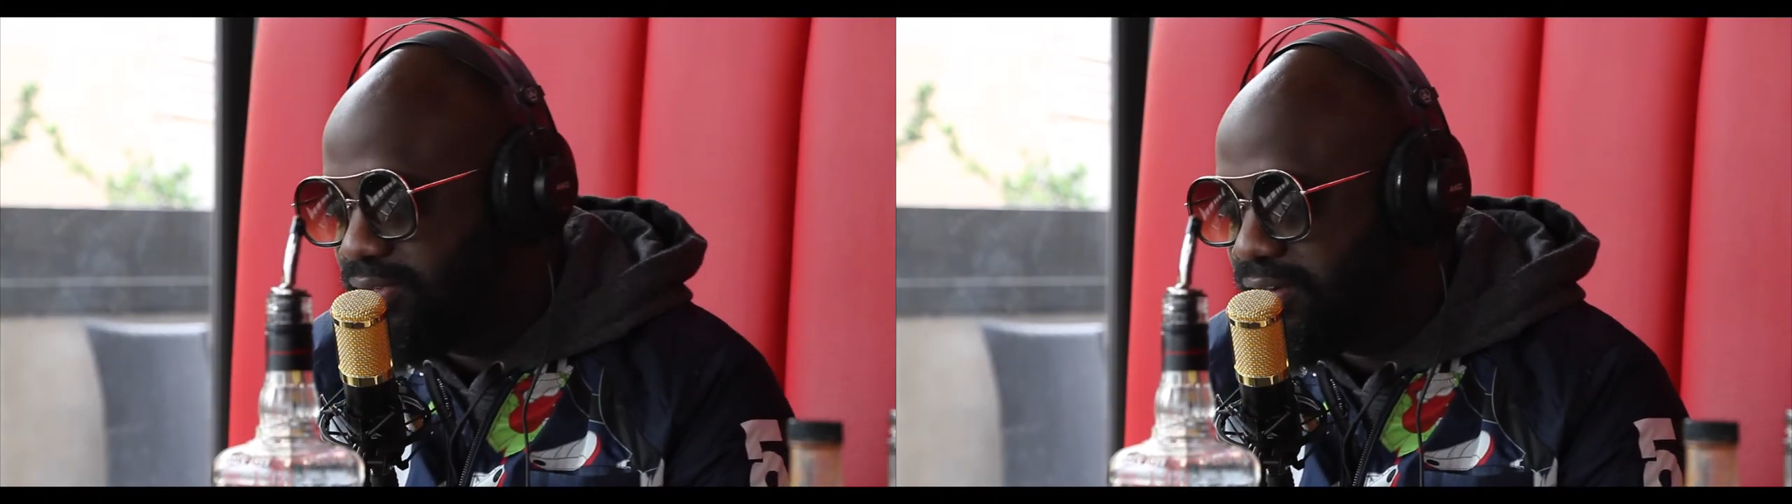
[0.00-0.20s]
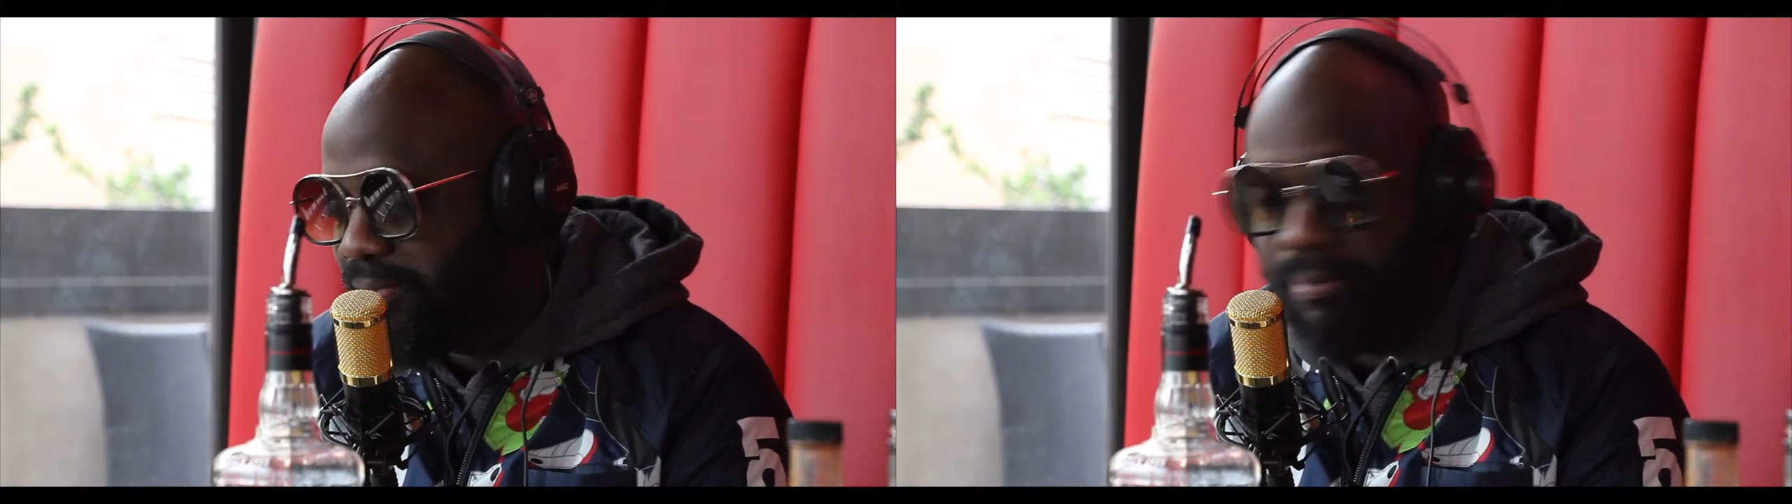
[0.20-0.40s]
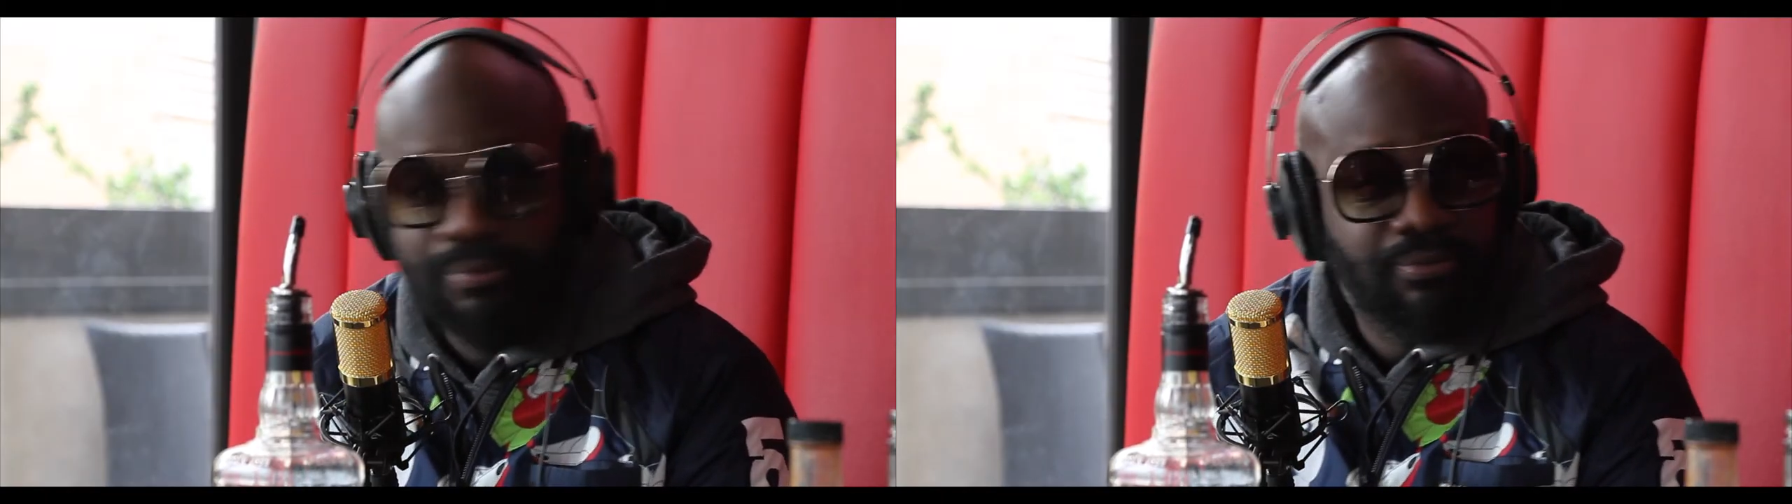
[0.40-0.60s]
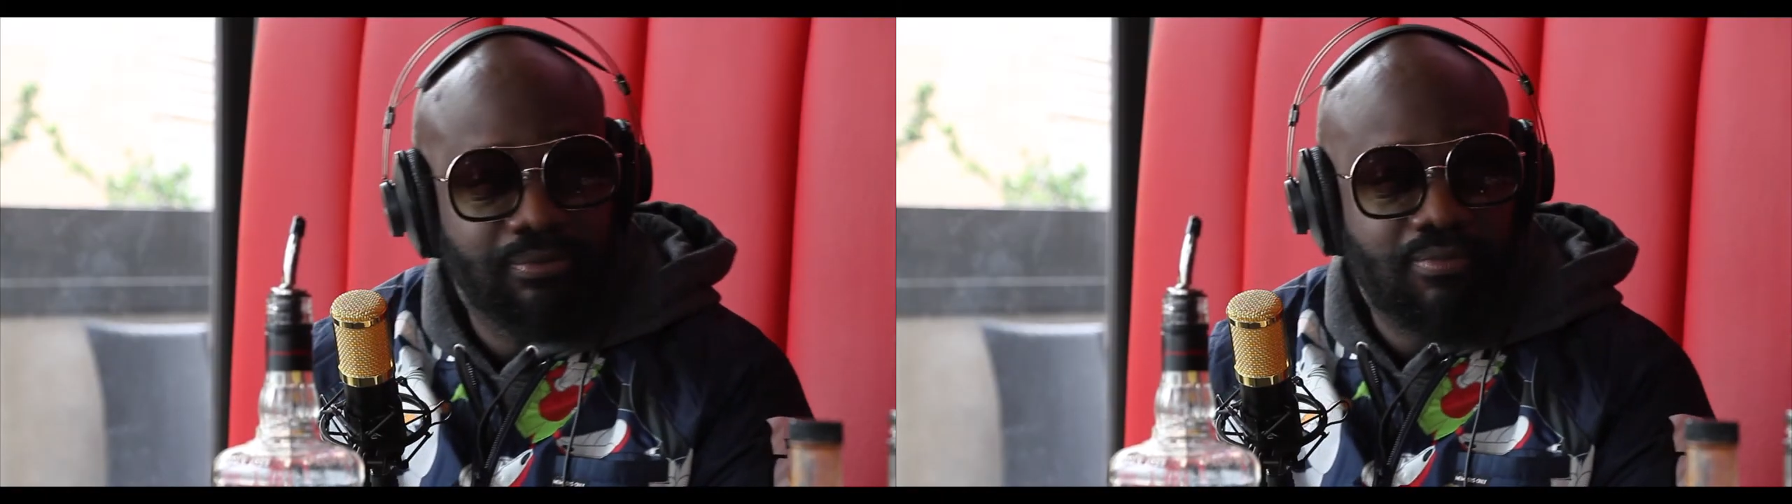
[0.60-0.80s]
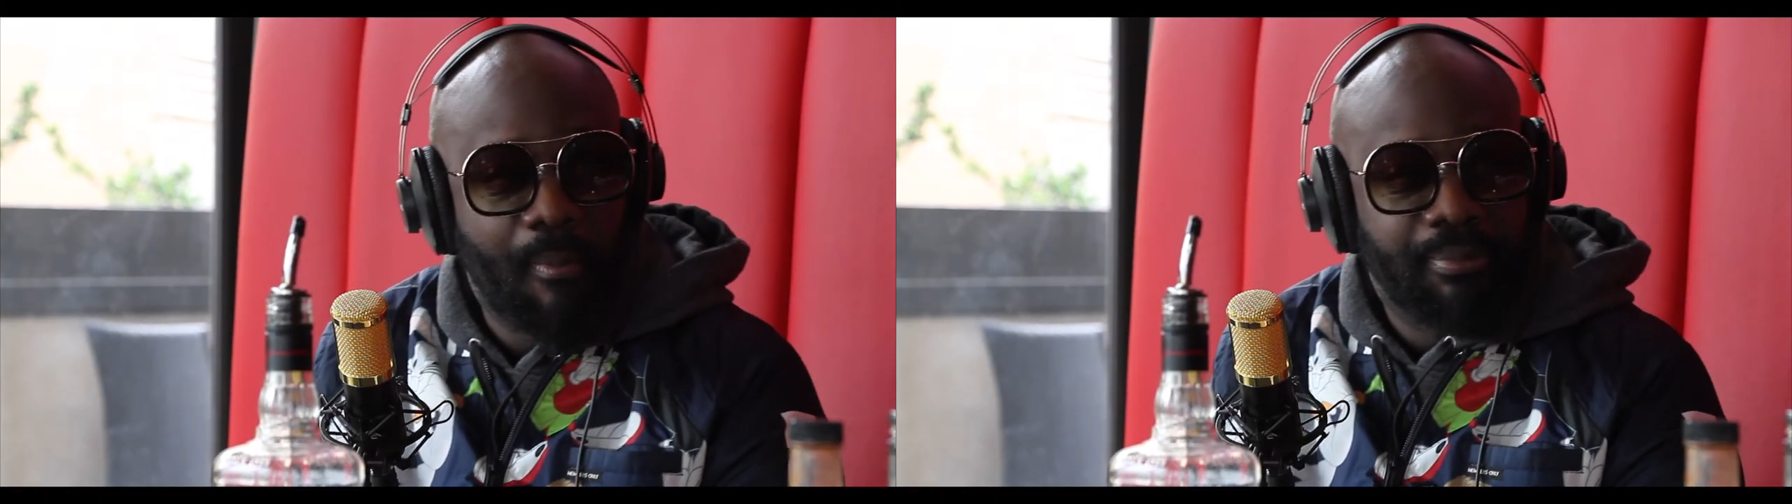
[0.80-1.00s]
As soon as I heard
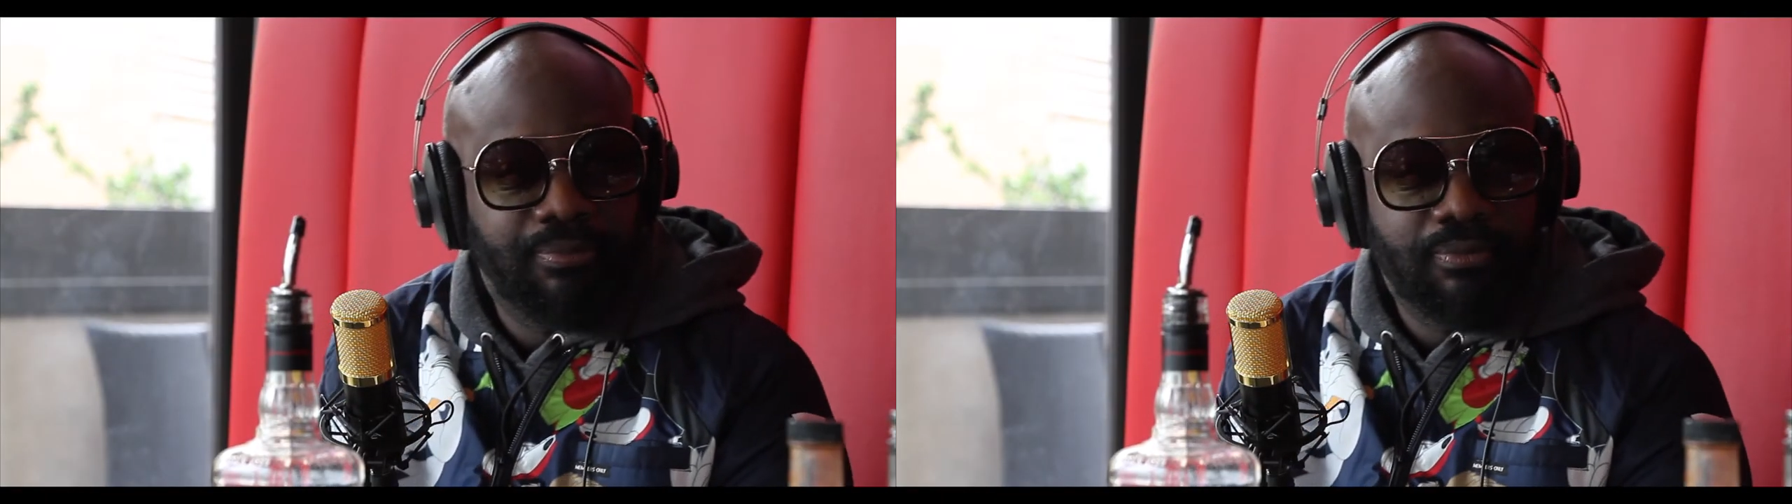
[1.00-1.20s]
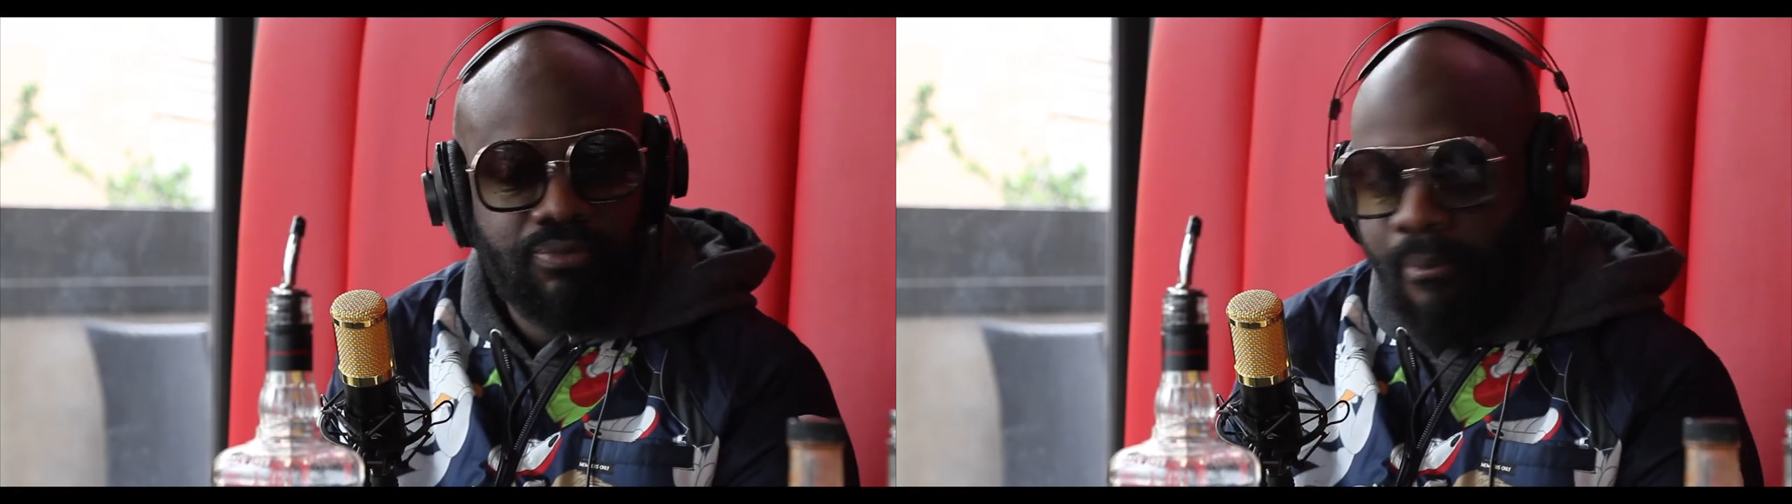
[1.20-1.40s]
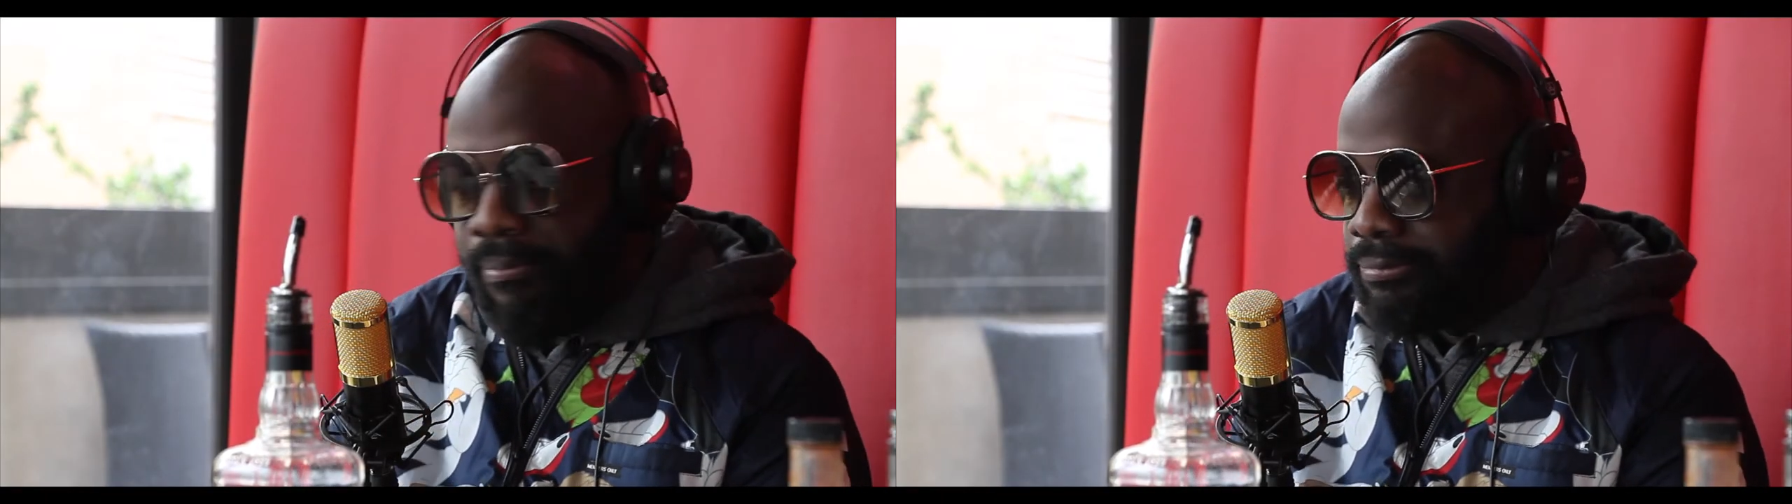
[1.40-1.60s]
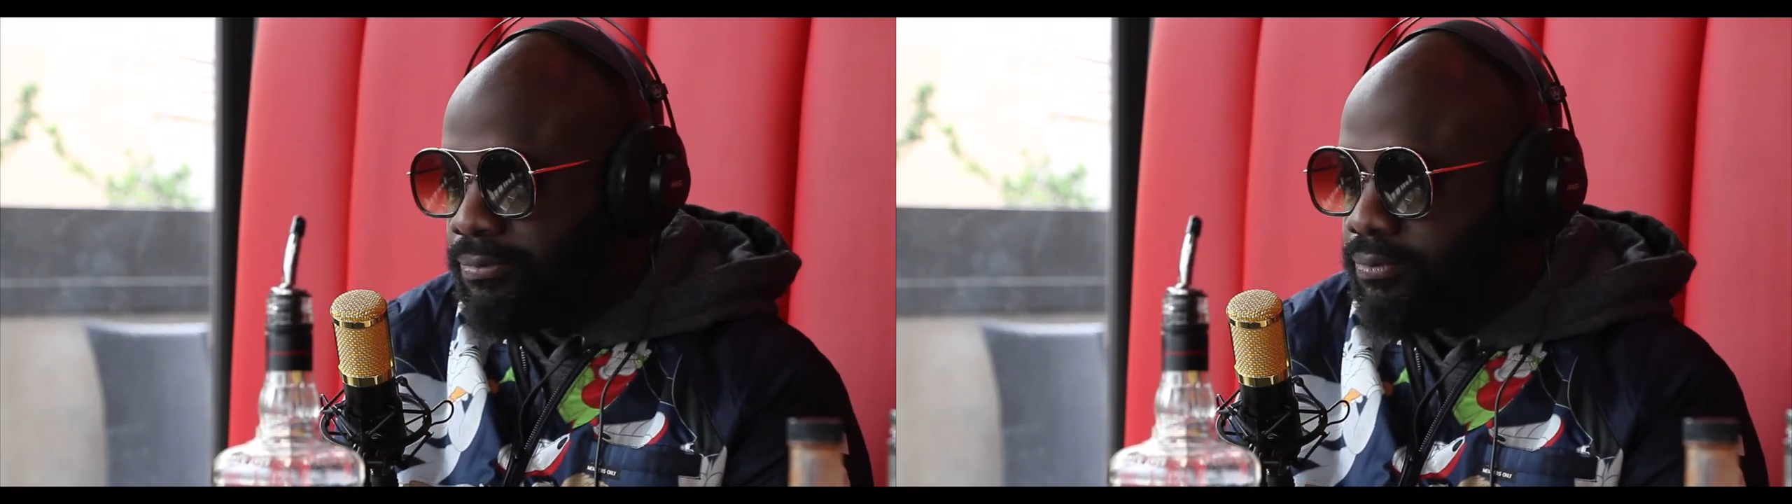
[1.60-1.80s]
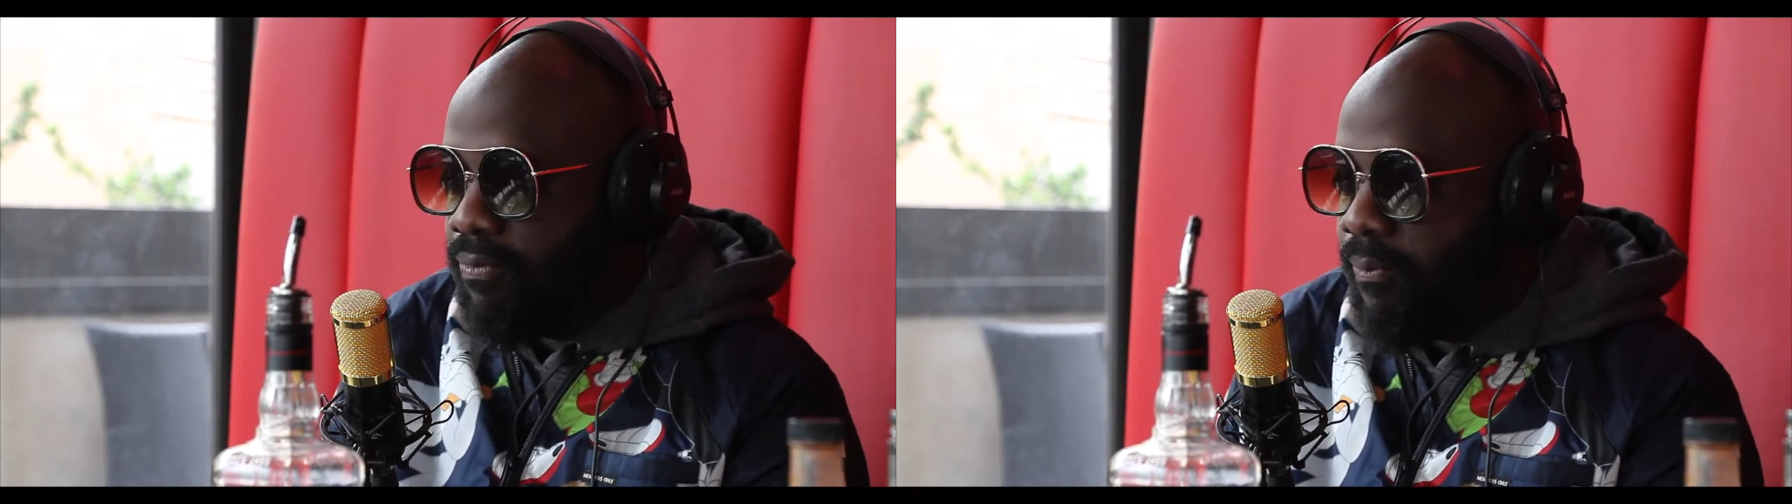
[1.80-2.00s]
it,
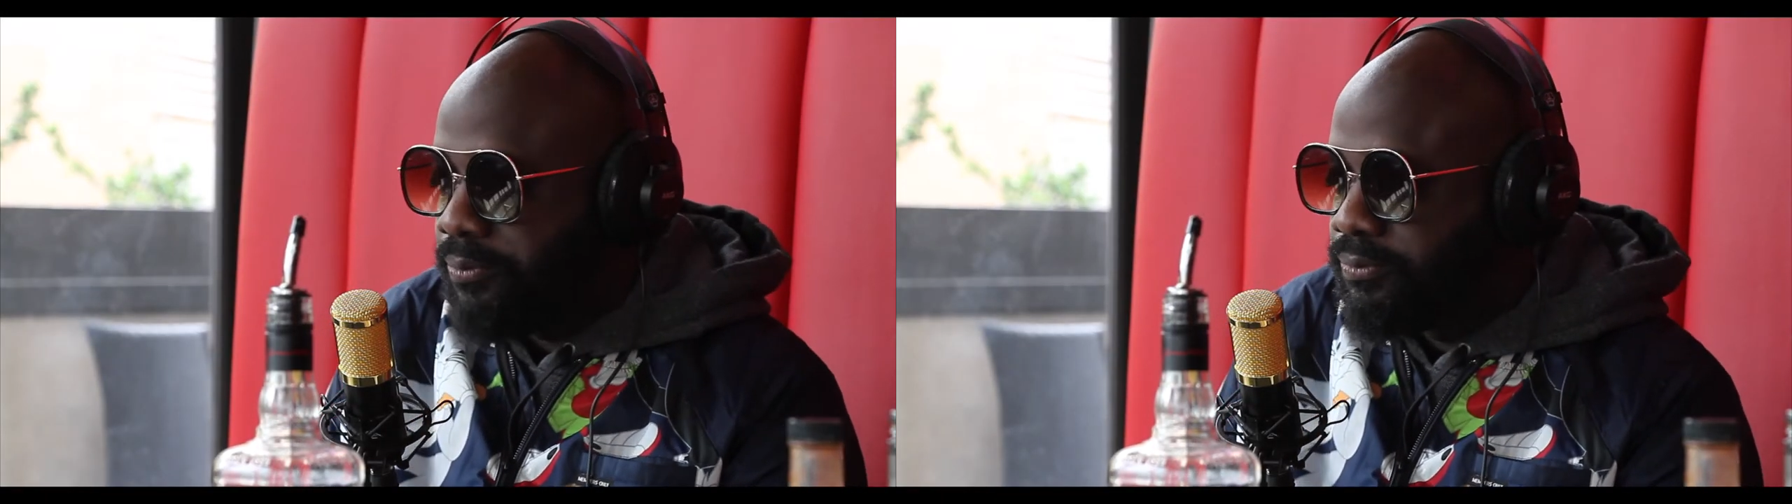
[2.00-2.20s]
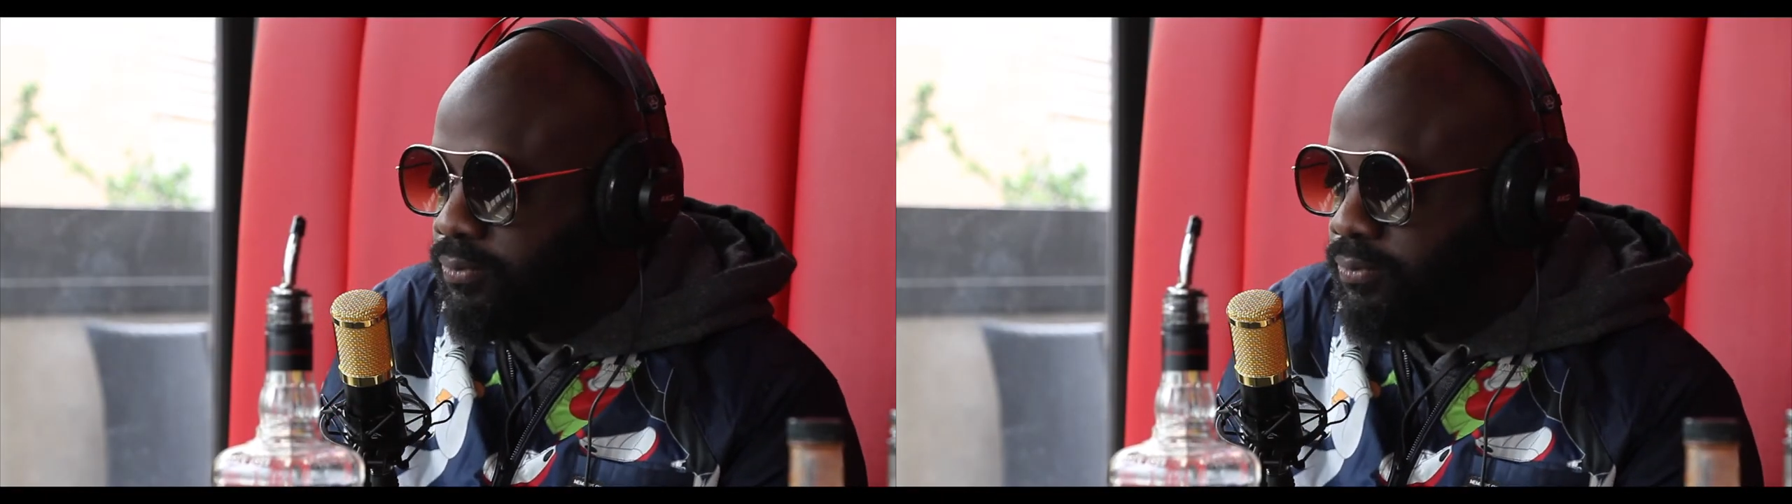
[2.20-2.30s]
I hit you up.